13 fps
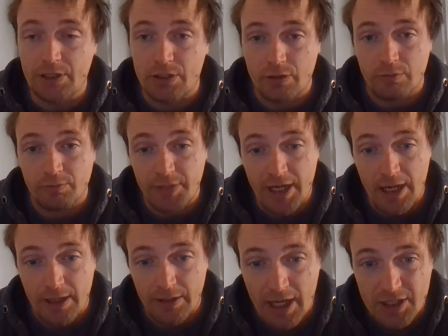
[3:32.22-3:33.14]
so
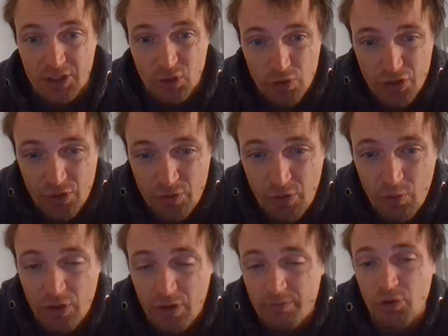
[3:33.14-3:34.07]
yeah, that's all two
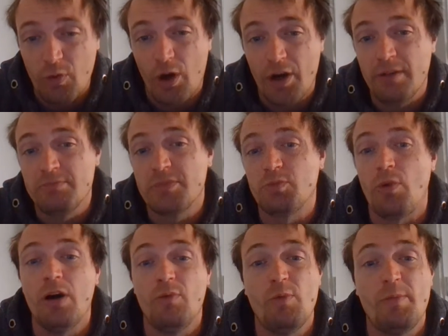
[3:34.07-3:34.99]
new new items
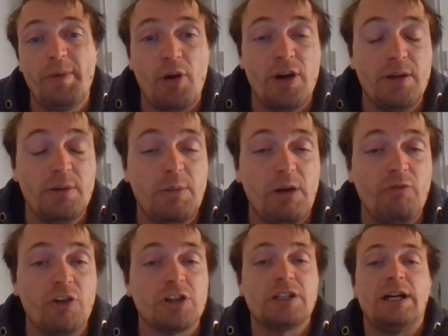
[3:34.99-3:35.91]
I will be putting in my
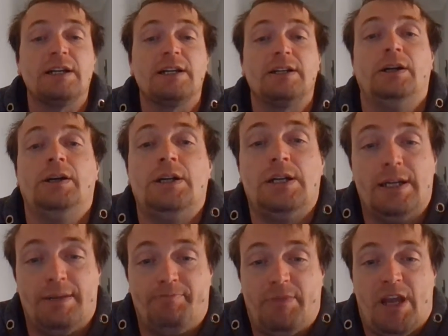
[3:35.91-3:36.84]
rucksack.
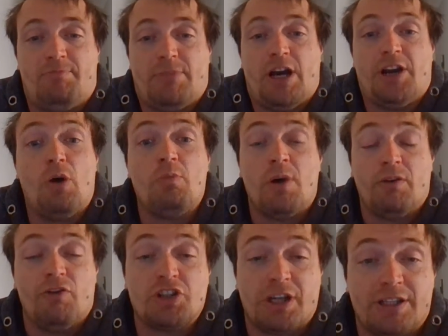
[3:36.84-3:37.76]
Yeah, you know my
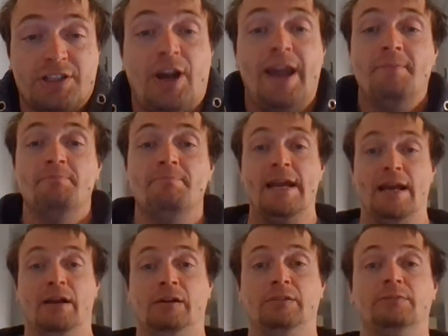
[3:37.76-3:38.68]
rucksack's getting
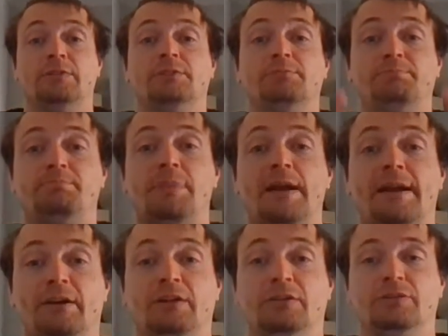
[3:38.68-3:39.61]
bigger,
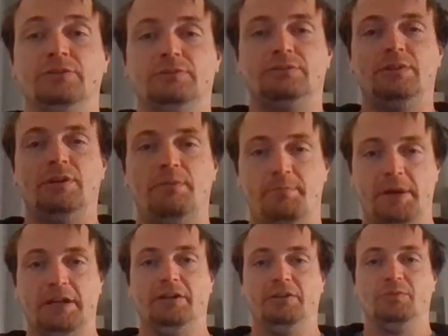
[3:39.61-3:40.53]
bigger, and
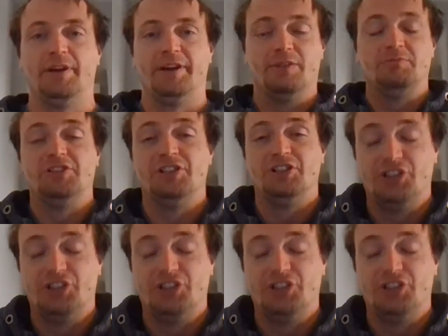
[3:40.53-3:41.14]
bigger when it comes to